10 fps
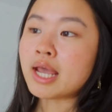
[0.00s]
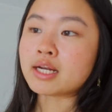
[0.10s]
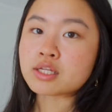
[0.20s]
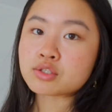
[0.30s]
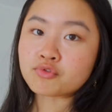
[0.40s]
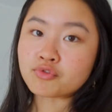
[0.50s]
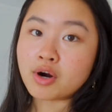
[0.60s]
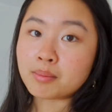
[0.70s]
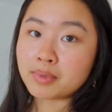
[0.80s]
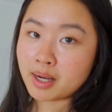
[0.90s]
and it's
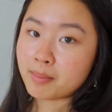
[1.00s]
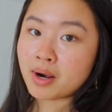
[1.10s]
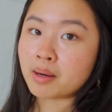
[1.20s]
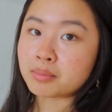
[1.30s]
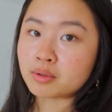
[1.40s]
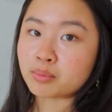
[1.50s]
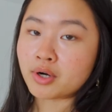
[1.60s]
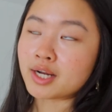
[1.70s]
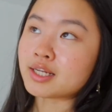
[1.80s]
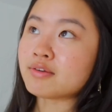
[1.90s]
from like a popular
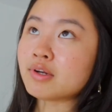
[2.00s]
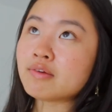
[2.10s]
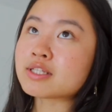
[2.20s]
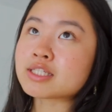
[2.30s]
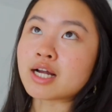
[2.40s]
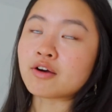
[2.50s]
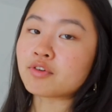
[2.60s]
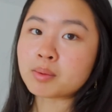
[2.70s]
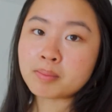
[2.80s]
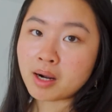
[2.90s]
brand, even if it's not
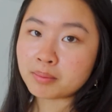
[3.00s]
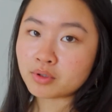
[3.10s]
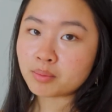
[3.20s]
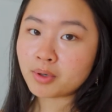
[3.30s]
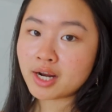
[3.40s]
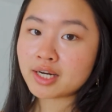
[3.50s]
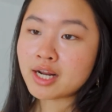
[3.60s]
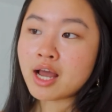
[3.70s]
from a popular brand,